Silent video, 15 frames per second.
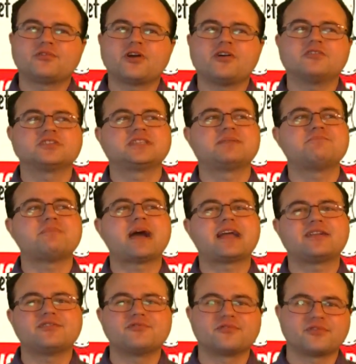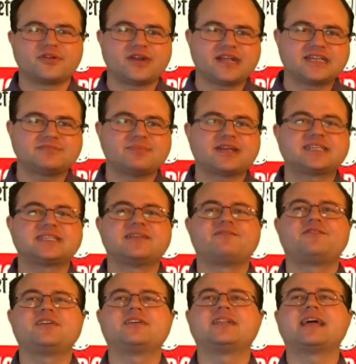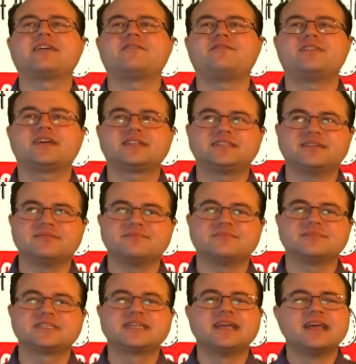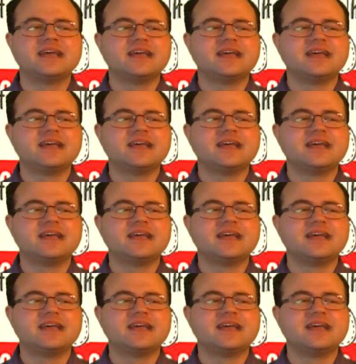calls them minorities, makes them feel like victims,